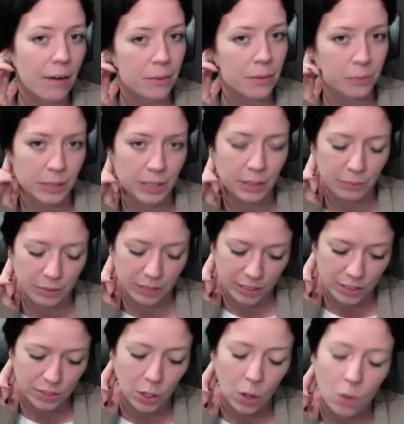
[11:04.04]
really,
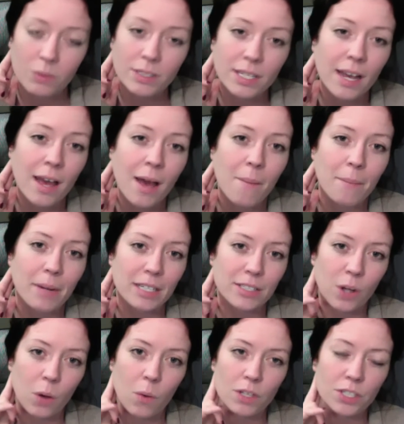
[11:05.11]
really don't. But I
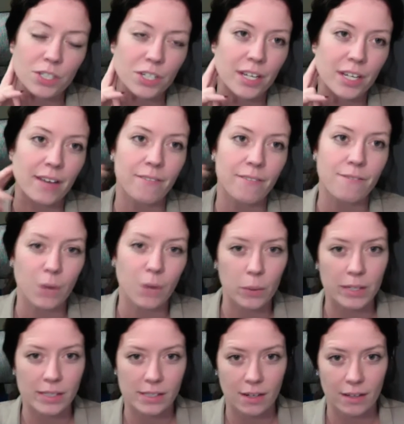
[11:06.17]
don't want you to get
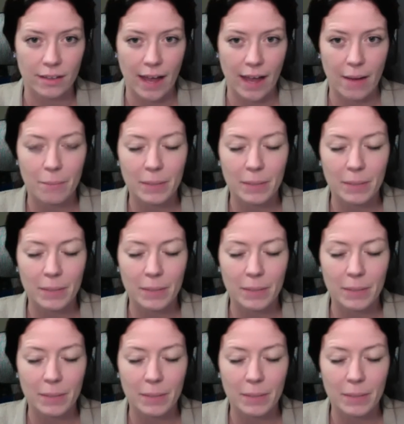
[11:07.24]
focused on that